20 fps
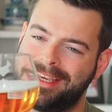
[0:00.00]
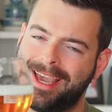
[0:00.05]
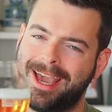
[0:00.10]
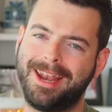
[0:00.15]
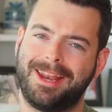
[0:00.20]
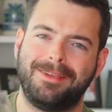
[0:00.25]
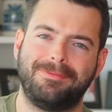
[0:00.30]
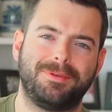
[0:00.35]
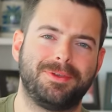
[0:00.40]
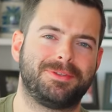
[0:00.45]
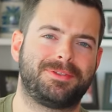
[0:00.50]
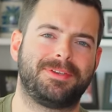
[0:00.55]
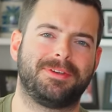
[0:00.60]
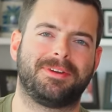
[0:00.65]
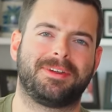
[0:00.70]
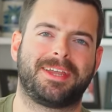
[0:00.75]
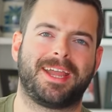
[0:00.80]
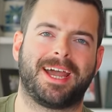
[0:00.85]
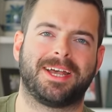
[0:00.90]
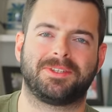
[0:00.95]
getting
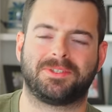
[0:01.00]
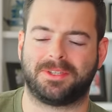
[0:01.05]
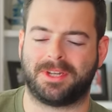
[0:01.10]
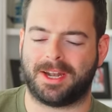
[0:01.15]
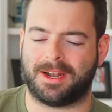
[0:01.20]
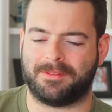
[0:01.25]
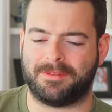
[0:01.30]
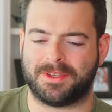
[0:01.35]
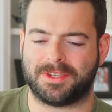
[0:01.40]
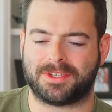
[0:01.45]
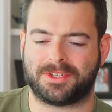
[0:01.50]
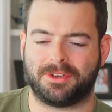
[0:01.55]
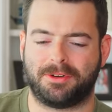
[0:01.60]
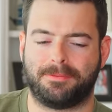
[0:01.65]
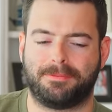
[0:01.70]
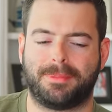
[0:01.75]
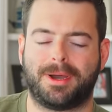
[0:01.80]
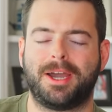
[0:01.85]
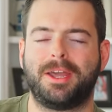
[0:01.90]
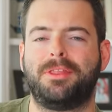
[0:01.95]
butyric acid out of this, so
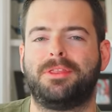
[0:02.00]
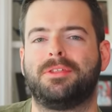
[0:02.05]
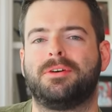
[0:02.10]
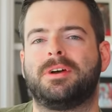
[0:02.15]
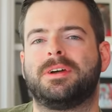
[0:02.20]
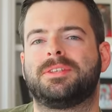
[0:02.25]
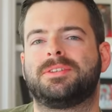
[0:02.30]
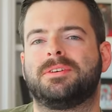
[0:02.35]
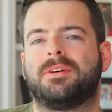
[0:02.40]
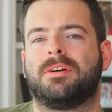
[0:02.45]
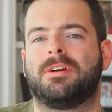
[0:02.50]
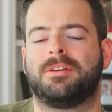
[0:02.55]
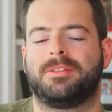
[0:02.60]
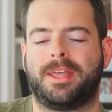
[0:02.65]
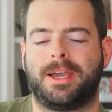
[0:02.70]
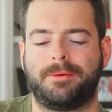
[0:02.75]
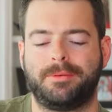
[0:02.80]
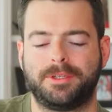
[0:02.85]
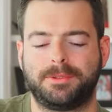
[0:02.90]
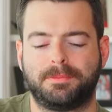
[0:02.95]
my thoughts are
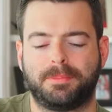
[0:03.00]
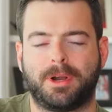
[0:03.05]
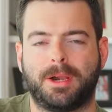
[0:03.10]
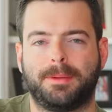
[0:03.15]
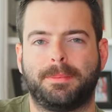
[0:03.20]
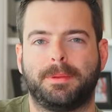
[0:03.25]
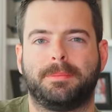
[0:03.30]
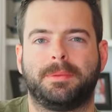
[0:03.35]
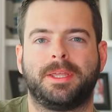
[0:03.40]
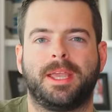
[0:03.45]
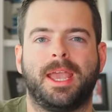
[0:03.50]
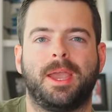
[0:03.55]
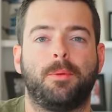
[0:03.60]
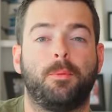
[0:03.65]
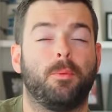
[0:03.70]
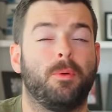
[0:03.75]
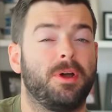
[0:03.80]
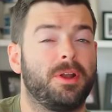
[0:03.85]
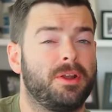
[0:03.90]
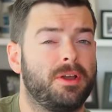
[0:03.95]
that was probably a
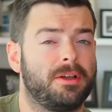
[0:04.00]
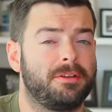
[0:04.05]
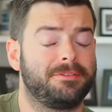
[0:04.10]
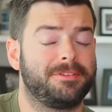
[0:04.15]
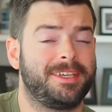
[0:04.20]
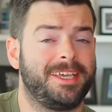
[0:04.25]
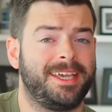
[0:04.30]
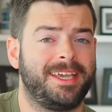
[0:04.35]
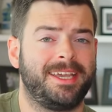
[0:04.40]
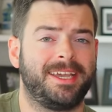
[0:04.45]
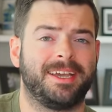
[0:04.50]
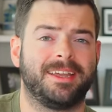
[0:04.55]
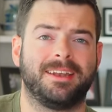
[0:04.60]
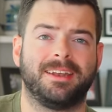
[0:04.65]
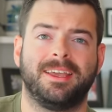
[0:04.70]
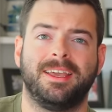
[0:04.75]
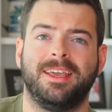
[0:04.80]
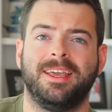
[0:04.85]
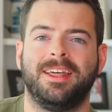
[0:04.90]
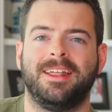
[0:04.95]
one-off
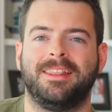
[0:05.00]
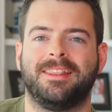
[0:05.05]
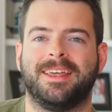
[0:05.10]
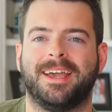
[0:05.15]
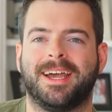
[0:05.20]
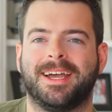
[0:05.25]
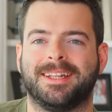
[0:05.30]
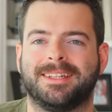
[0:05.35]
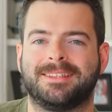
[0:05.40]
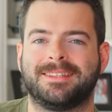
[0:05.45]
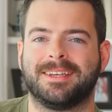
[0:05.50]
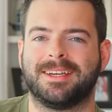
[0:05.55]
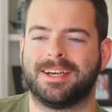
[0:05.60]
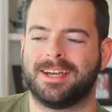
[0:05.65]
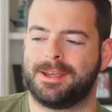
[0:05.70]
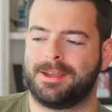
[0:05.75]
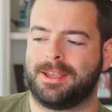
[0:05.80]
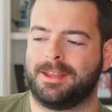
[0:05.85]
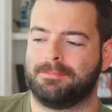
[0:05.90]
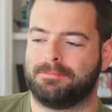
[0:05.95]
can that
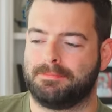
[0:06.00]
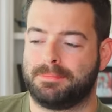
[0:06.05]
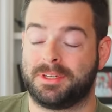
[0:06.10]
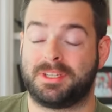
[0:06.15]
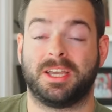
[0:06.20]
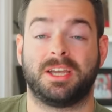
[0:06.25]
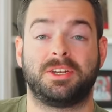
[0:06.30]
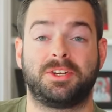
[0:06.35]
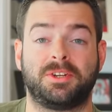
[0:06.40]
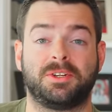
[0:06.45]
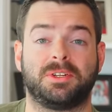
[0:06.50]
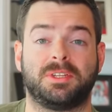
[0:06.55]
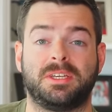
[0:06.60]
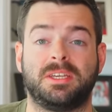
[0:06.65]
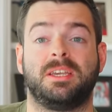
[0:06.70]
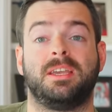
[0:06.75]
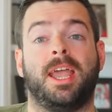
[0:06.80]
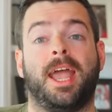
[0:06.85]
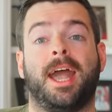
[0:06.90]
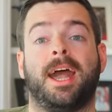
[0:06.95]
uh,
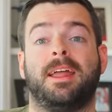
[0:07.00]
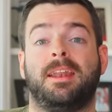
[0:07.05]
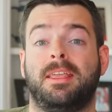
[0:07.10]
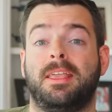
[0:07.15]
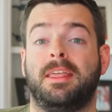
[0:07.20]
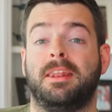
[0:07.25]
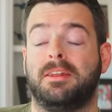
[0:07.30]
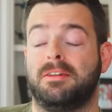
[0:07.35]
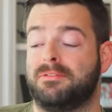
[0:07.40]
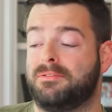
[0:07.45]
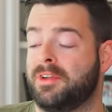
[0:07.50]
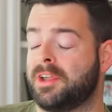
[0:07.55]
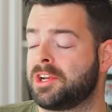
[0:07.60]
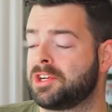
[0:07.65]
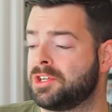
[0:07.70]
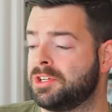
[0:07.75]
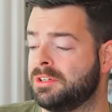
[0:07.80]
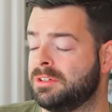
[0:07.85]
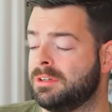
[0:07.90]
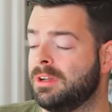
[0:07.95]
potentially had an
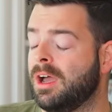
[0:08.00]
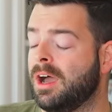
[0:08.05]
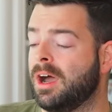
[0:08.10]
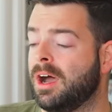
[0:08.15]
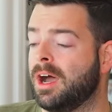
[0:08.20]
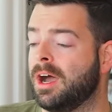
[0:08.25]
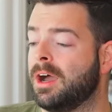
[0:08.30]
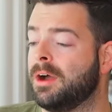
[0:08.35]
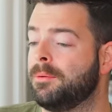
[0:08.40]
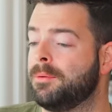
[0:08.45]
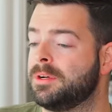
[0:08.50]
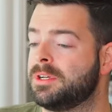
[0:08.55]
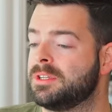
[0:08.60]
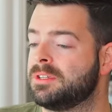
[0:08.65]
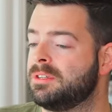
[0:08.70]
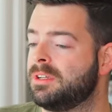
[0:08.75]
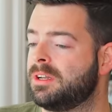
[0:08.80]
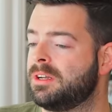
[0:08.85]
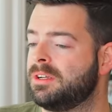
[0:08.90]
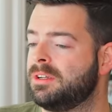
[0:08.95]
infection, uh, which
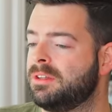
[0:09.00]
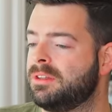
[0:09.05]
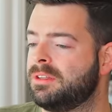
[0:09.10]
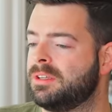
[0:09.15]
is not a good